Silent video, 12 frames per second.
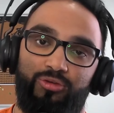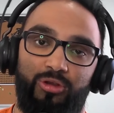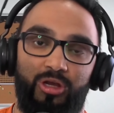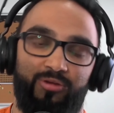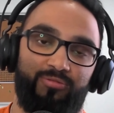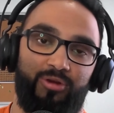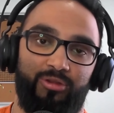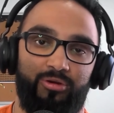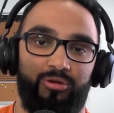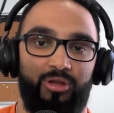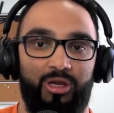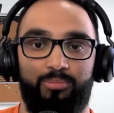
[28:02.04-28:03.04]
a lot of
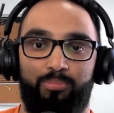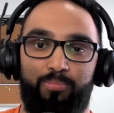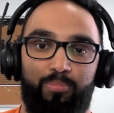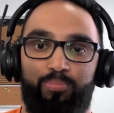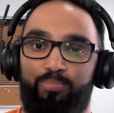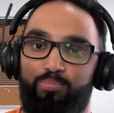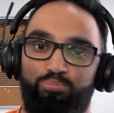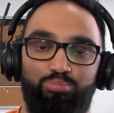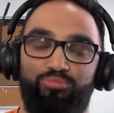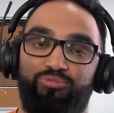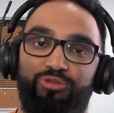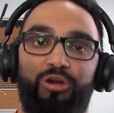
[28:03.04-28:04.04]
other
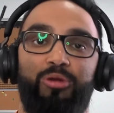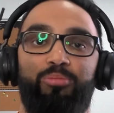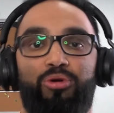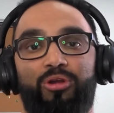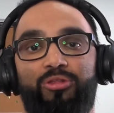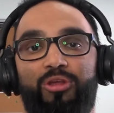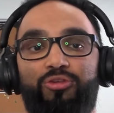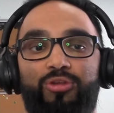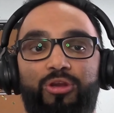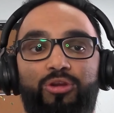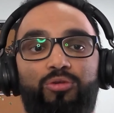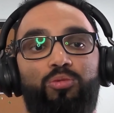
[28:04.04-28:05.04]
very important things
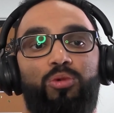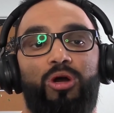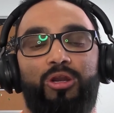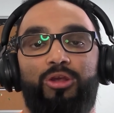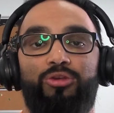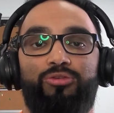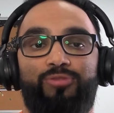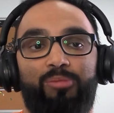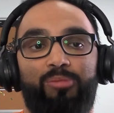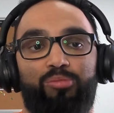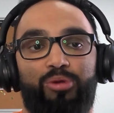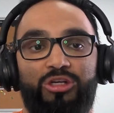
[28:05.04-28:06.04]
they do. One is
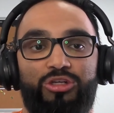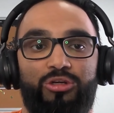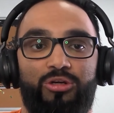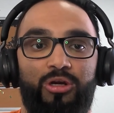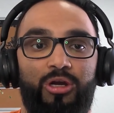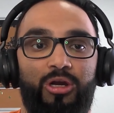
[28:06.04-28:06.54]
vapor pressure.